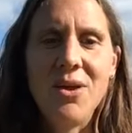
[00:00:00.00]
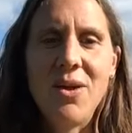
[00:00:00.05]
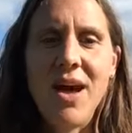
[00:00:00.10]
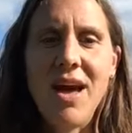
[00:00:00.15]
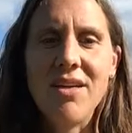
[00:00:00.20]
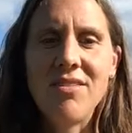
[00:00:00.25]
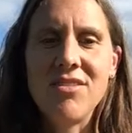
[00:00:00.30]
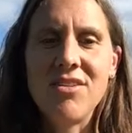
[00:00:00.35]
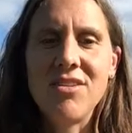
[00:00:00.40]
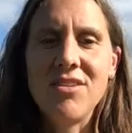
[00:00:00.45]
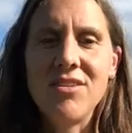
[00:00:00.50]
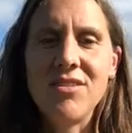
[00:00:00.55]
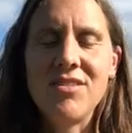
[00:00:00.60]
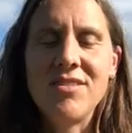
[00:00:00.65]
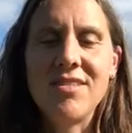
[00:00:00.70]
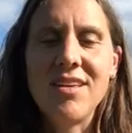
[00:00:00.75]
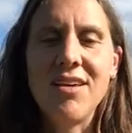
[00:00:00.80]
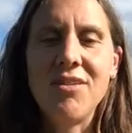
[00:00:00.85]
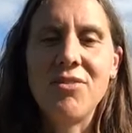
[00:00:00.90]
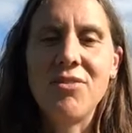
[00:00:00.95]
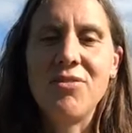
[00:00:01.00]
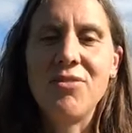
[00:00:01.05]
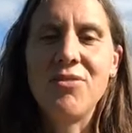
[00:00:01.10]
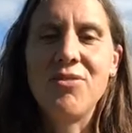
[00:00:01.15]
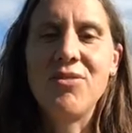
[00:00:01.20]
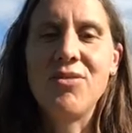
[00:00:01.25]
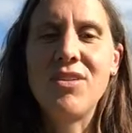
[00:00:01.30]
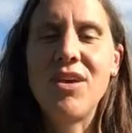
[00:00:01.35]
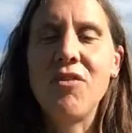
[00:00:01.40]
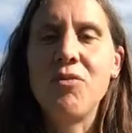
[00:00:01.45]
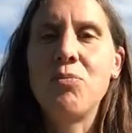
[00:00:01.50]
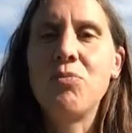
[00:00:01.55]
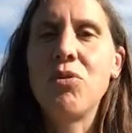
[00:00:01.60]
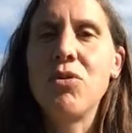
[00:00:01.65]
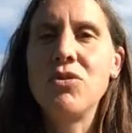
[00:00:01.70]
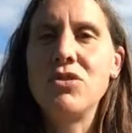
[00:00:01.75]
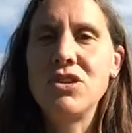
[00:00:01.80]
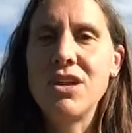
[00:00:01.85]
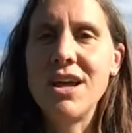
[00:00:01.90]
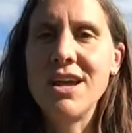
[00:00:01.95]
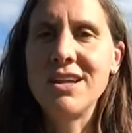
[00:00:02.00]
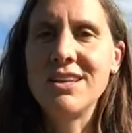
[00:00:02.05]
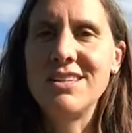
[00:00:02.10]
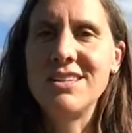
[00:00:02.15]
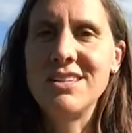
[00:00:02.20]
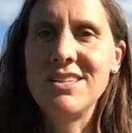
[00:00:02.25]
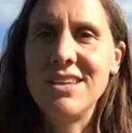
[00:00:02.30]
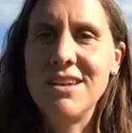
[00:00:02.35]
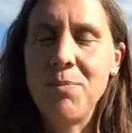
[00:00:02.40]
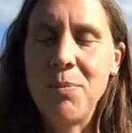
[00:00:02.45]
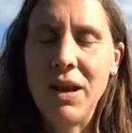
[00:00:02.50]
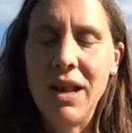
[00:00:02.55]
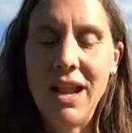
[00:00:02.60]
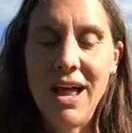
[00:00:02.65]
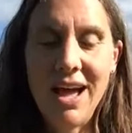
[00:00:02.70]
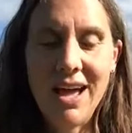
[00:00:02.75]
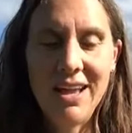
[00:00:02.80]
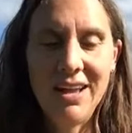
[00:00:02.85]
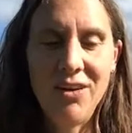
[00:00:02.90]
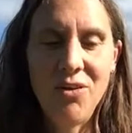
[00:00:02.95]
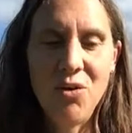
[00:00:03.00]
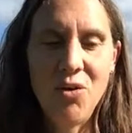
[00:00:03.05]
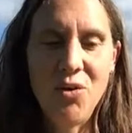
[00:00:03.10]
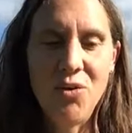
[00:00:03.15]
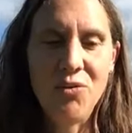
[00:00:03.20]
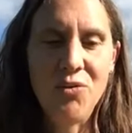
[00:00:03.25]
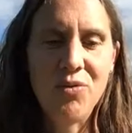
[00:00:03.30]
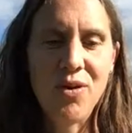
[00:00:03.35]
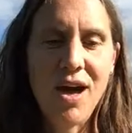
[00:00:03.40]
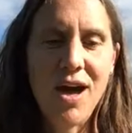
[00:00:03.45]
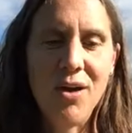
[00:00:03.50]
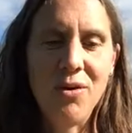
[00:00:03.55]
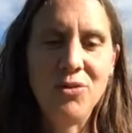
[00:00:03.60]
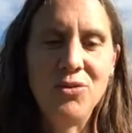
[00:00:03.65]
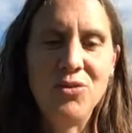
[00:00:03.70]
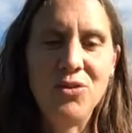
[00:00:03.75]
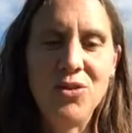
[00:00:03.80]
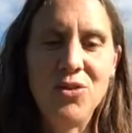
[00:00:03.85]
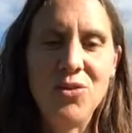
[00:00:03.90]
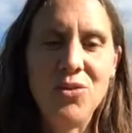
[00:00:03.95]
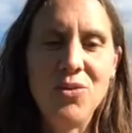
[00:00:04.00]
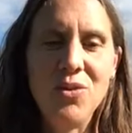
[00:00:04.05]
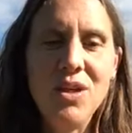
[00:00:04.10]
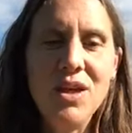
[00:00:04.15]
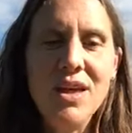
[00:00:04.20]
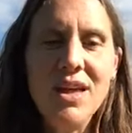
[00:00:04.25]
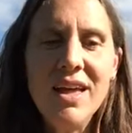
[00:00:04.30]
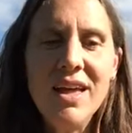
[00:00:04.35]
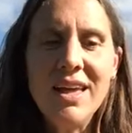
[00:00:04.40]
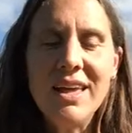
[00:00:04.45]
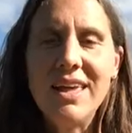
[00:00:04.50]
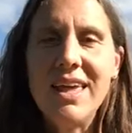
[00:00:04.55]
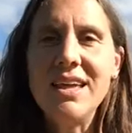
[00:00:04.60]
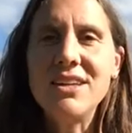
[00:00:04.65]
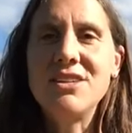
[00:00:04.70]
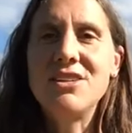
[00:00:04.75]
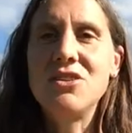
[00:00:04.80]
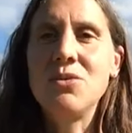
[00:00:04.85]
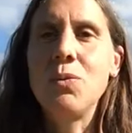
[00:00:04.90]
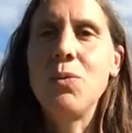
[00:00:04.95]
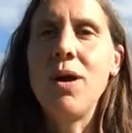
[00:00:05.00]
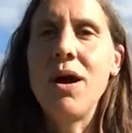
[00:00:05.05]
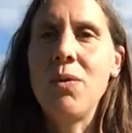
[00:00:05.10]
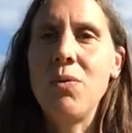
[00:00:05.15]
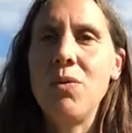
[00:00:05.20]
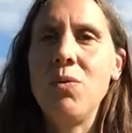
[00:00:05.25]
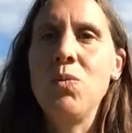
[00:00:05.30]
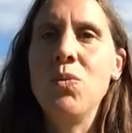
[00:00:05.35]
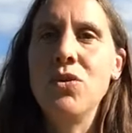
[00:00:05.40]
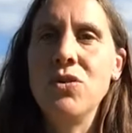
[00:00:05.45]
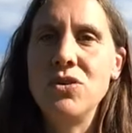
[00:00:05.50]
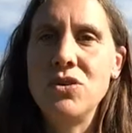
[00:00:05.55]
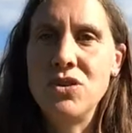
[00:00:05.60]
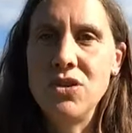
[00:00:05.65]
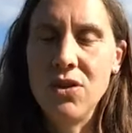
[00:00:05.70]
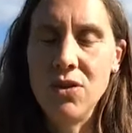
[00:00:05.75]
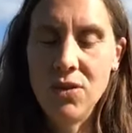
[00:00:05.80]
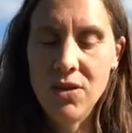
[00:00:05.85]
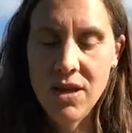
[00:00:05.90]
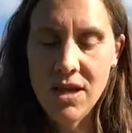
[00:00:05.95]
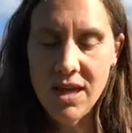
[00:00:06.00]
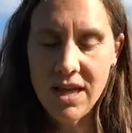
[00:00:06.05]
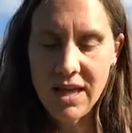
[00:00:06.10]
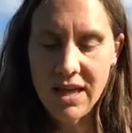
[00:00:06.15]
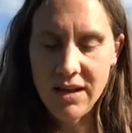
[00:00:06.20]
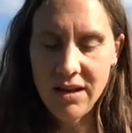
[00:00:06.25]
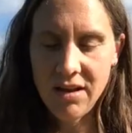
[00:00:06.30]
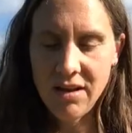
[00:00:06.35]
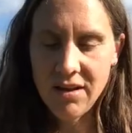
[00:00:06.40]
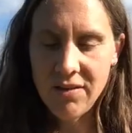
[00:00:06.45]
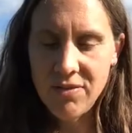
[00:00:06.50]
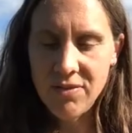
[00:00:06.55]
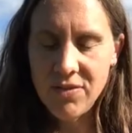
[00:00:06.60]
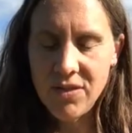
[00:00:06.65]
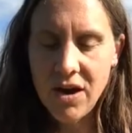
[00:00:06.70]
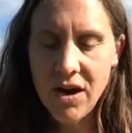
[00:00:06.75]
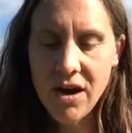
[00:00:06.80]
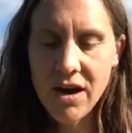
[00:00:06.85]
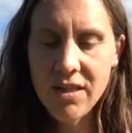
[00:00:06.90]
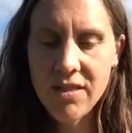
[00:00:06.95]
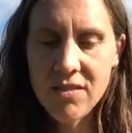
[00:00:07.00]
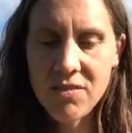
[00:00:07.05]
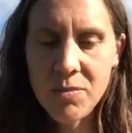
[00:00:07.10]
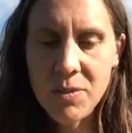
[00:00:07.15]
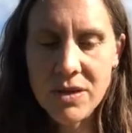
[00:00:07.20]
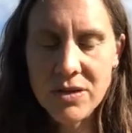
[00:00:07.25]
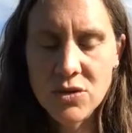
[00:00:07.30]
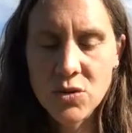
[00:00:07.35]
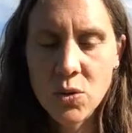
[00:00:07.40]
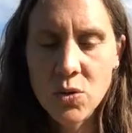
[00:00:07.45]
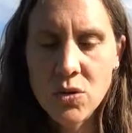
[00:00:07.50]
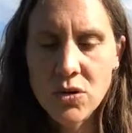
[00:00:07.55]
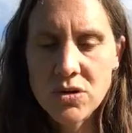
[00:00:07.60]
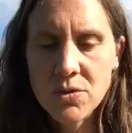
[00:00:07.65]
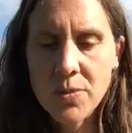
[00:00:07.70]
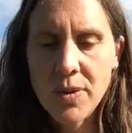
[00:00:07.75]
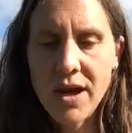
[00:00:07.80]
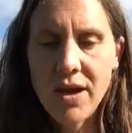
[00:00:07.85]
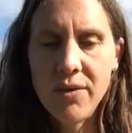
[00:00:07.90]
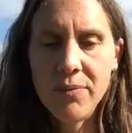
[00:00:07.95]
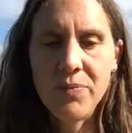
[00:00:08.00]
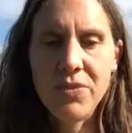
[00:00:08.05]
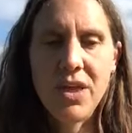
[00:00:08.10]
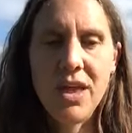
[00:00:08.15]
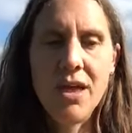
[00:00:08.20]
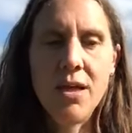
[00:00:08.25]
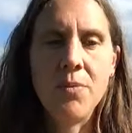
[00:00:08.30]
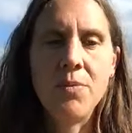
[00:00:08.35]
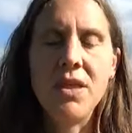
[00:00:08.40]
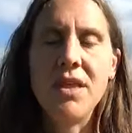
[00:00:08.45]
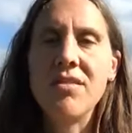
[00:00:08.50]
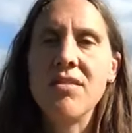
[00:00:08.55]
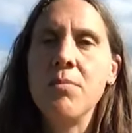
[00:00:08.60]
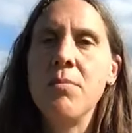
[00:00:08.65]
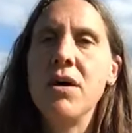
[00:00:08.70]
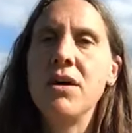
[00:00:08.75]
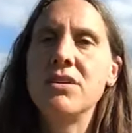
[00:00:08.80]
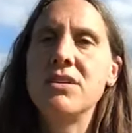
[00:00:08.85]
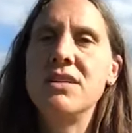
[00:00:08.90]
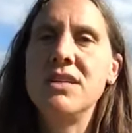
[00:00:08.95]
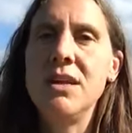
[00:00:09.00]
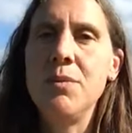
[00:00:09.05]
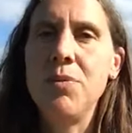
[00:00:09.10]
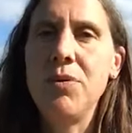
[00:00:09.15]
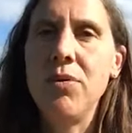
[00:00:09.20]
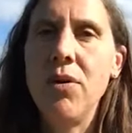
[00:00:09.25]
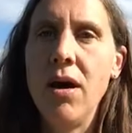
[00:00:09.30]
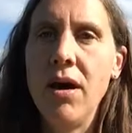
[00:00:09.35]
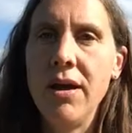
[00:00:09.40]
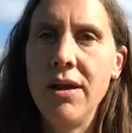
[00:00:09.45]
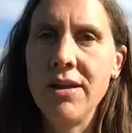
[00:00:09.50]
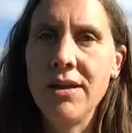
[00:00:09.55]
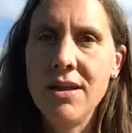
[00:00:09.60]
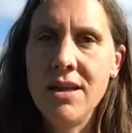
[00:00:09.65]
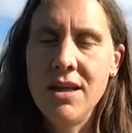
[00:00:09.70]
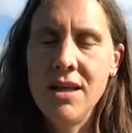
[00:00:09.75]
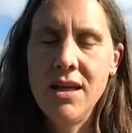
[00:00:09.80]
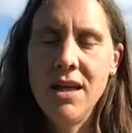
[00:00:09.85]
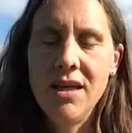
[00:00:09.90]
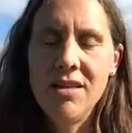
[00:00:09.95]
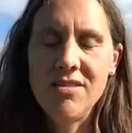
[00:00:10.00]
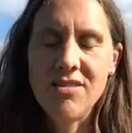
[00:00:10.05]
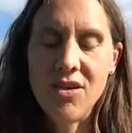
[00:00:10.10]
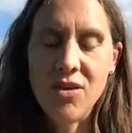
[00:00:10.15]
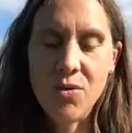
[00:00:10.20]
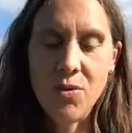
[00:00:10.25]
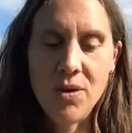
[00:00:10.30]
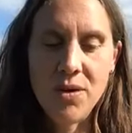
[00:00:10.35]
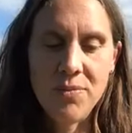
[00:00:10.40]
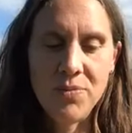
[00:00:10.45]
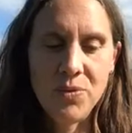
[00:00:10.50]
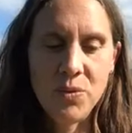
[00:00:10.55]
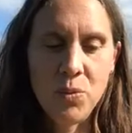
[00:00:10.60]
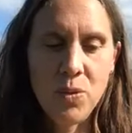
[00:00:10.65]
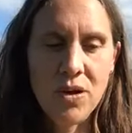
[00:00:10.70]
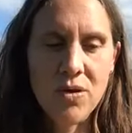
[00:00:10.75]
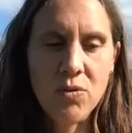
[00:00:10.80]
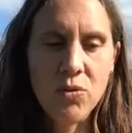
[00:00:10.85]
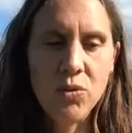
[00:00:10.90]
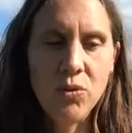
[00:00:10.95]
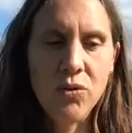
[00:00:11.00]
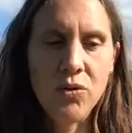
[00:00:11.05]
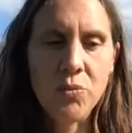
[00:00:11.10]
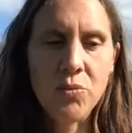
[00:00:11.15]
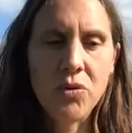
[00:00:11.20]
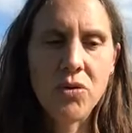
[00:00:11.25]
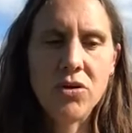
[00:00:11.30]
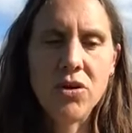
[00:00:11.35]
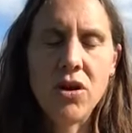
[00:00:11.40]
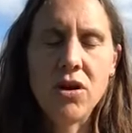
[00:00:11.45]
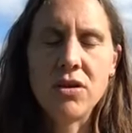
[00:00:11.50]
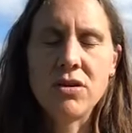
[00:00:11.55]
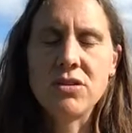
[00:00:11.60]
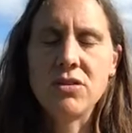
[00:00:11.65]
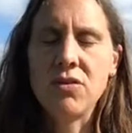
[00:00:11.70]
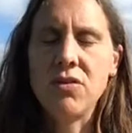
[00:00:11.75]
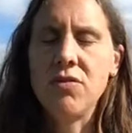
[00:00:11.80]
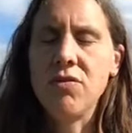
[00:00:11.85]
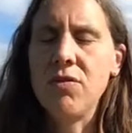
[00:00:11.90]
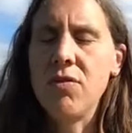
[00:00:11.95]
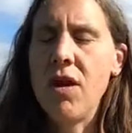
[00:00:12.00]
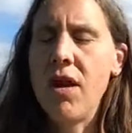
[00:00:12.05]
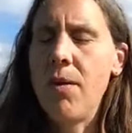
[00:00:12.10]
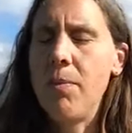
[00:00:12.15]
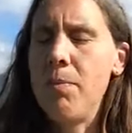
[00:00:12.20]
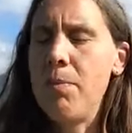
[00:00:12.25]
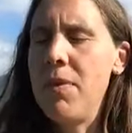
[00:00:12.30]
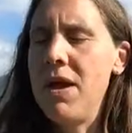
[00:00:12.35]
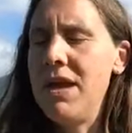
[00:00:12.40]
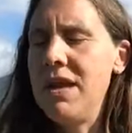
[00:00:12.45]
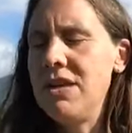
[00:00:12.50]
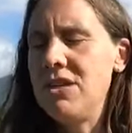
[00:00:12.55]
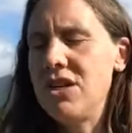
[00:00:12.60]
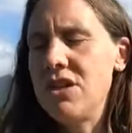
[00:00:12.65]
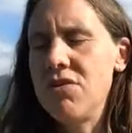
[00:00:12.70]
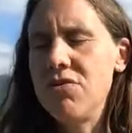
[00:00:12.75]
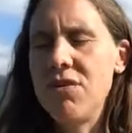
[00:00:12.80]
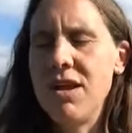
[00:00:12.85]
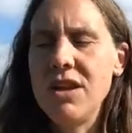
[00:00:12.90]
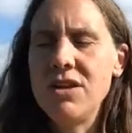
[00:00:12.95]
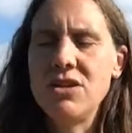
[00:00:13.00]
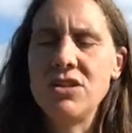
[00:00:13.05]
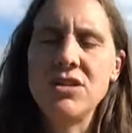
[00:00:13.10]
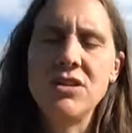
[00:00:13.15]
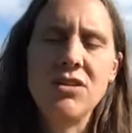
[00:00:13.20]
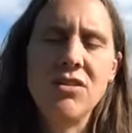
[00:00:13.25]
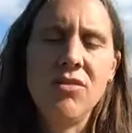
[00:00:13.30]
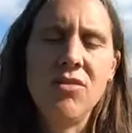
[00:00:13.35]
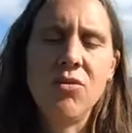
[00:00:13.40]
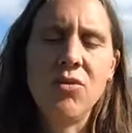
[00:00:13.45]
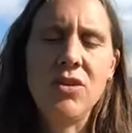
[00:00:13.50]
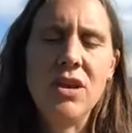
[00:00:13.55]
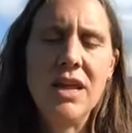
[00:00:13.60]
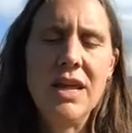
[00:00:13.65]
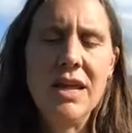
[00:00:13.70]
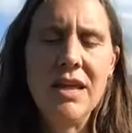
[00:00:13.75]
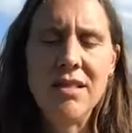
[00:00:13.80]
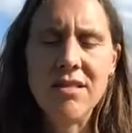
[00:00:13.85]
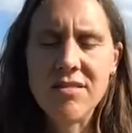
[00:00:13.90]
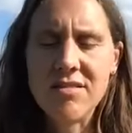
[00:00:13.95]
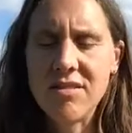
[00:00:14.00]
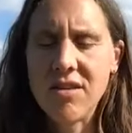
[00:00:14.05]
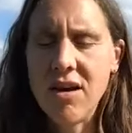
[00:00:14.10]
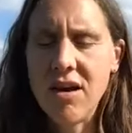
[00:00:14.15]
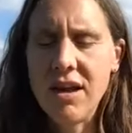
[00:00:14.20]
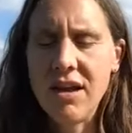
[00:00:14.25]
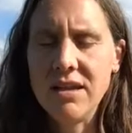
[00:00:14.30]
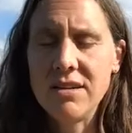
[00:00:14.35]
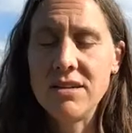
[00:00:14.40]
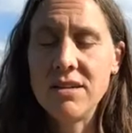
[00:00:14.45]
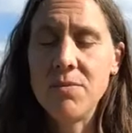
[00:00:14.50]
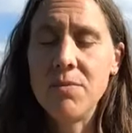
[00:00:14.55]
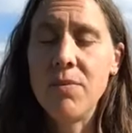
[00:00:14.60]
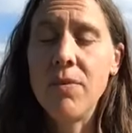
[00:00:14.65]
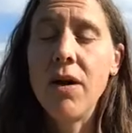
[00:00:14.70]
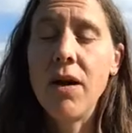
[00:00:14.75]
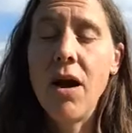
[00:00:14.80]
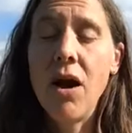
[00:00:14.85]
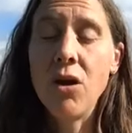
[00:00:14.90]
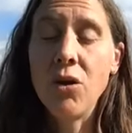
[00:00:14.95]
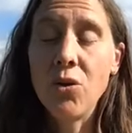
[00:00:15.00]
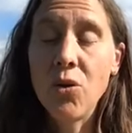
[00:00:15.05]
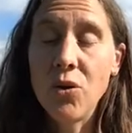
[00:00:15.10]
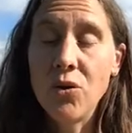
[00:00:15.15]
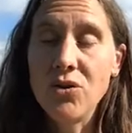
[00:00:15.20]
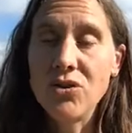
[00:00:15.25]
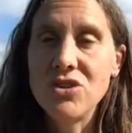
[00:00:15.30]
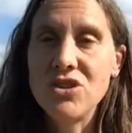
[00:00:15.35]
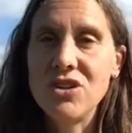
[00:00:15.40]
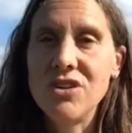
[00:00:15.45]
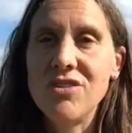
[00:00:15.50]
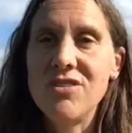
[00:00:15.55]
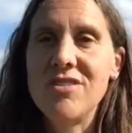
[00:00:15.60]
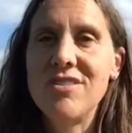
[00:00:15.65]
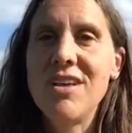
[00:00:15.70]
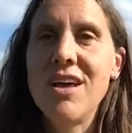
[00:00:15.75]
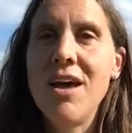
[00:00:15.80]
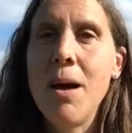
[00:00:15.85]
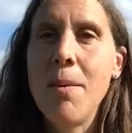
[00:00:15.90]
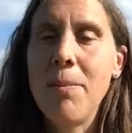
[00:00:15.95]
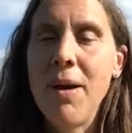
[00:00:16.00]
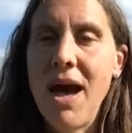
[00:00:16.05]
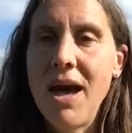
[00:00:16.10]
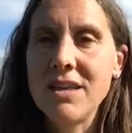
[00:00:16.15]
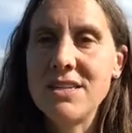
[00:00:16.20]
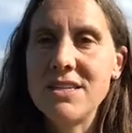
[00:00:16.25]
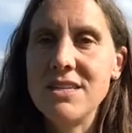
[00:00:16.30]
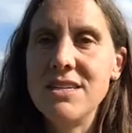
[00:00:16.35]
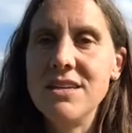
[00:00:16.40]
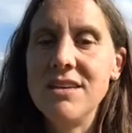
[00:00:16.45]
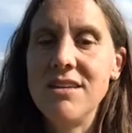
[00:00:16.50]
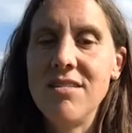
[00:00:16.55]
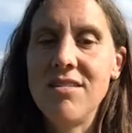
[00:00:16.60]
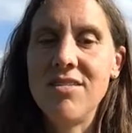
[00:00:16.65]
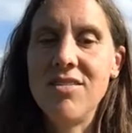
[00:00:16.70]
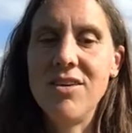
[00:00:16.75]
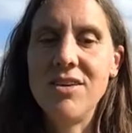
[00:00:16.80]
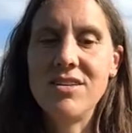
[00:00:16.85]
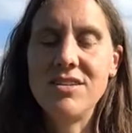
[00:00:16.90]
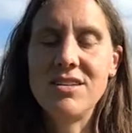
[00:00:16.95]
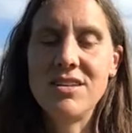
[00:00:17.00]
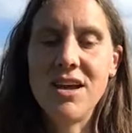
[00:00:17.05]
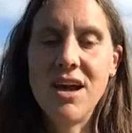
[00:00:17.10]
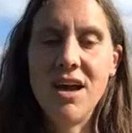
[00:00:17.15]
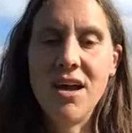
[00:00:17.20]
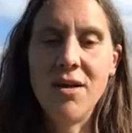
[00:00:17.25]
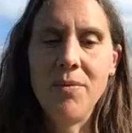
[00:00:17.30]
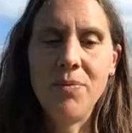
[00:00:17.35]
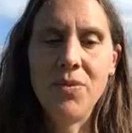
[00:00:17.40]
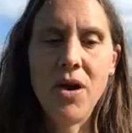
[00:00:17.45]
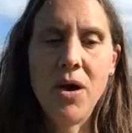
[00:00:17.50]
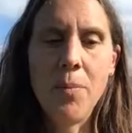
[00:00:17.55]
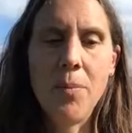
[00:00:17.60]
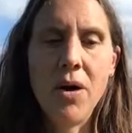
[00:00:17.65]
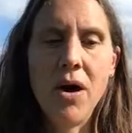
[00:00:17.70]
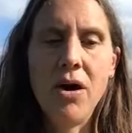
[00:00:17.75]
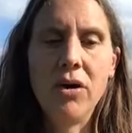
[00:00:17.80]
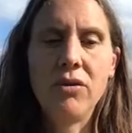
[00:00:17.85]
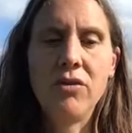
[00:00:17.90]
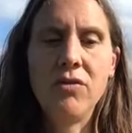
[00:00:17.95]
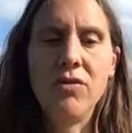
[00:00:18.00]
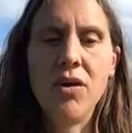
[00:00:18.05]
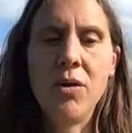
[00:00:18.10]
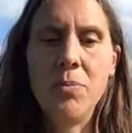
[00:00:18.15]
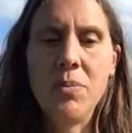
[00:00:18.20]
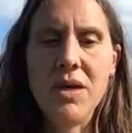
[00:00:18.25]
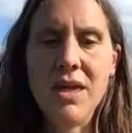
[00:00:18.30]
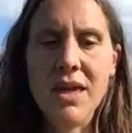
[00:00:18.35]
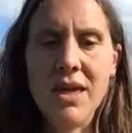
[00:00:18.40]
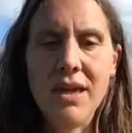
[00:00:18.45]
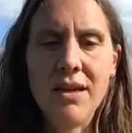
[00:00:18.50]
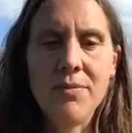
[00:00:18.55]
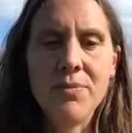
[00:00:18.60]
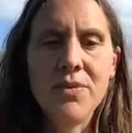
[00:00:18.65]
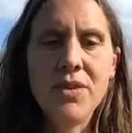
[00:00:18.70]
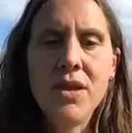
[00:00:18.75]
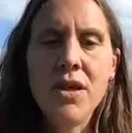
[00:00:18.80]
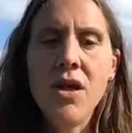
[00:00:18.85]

has our self project plan of how to get to where we want to in life. The I that's being talked about is a much deeper I. So we're all the product of many generations on either side, unconscious patterns that are part of our being